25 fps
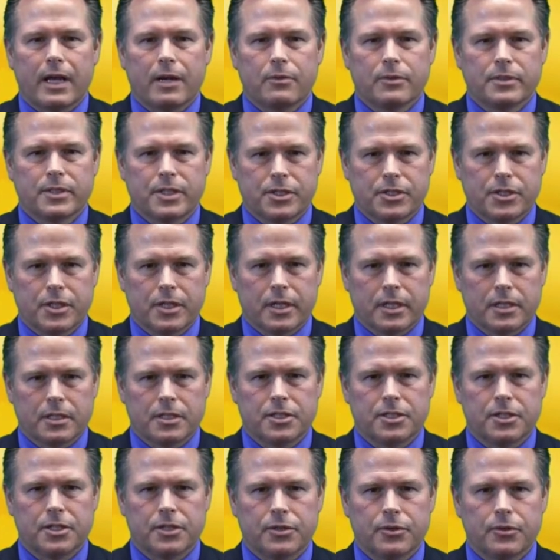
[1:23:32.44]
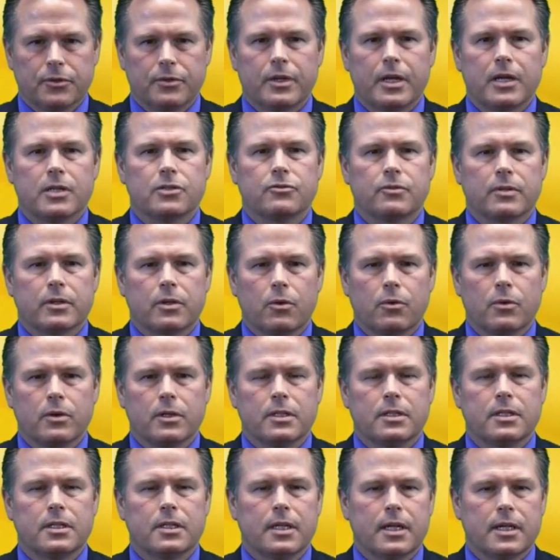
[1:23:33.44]
Acquisition Institute has
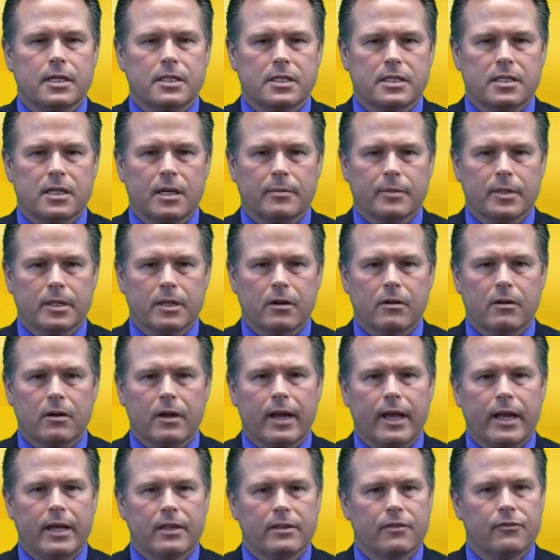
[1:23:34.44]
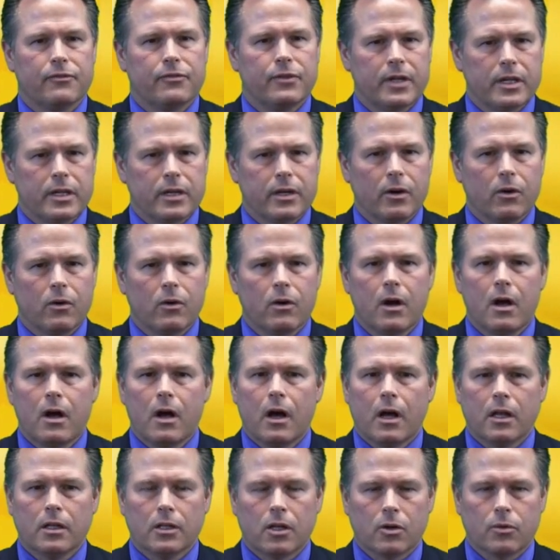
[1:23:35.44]
recorded today's seminar, and the video,
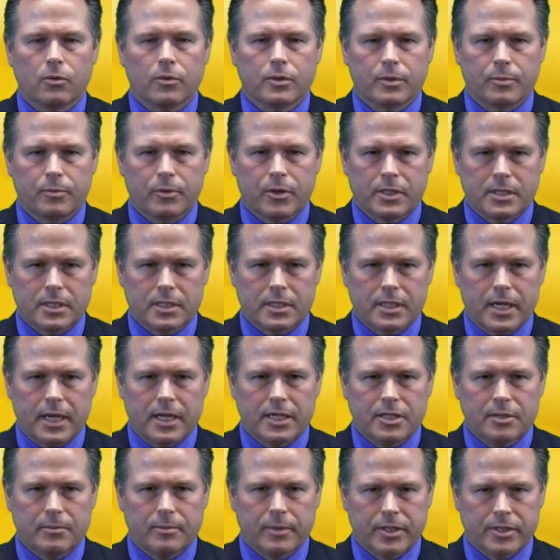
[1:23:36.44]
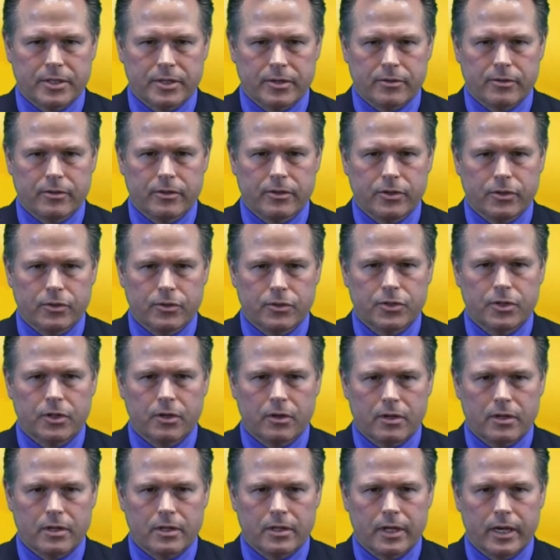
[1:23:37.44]
along with the presentation material you
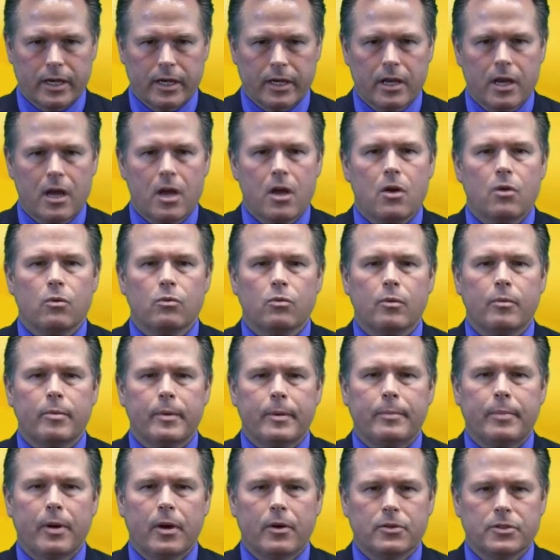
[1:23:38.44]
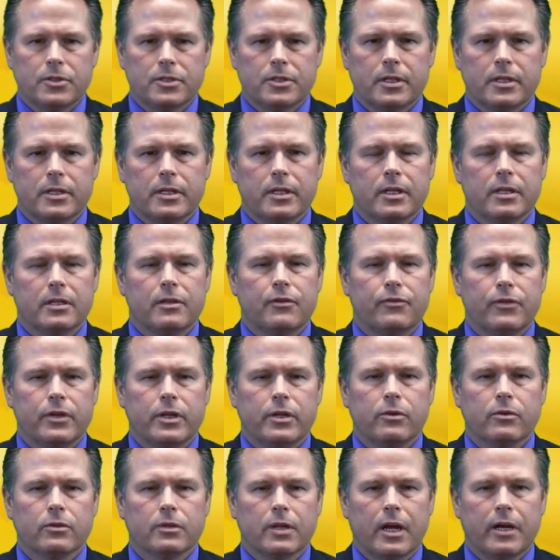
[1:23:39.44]
saw today, will be posted in the
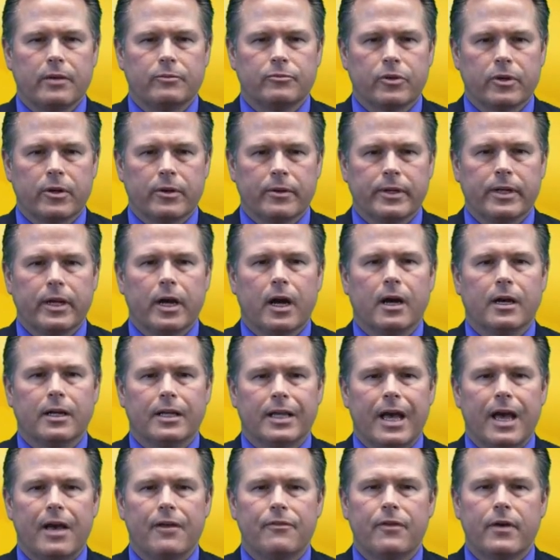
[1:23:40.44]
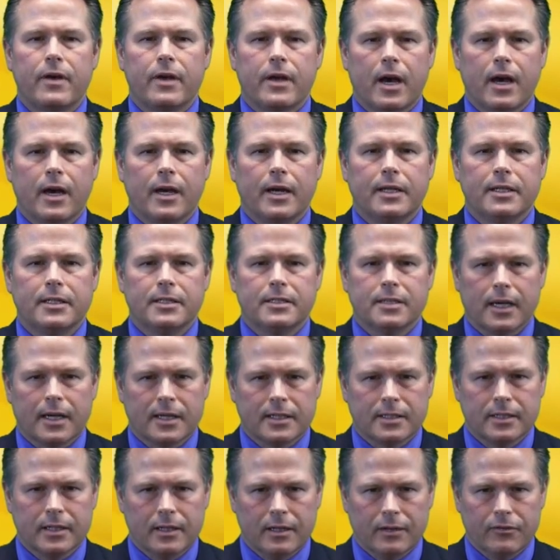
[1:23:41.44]
video library on
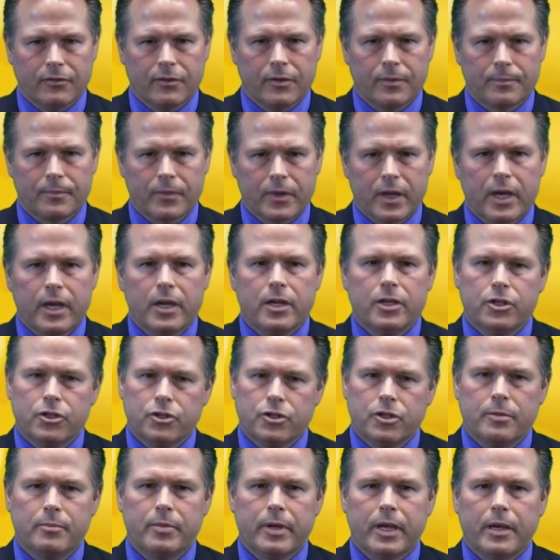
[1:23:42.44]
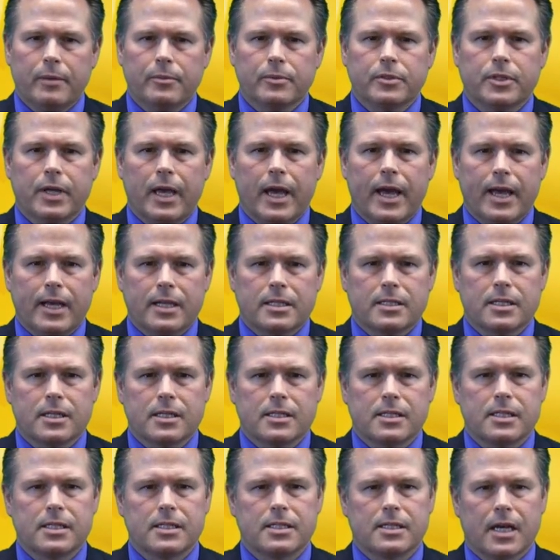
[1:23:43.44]
FAI.gov. You should be able to
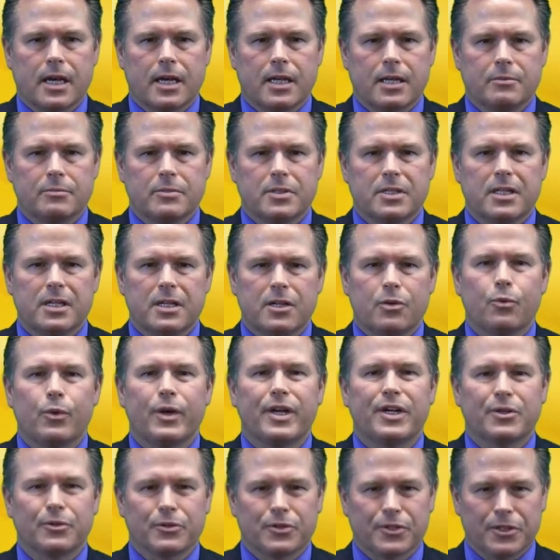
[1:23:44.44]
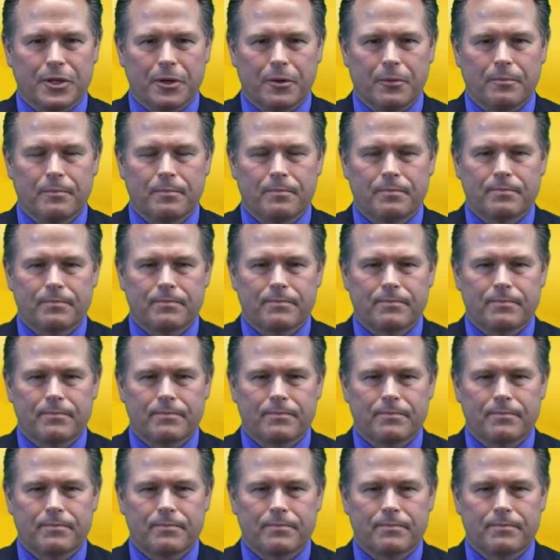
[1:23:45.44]
access these items in a week or so.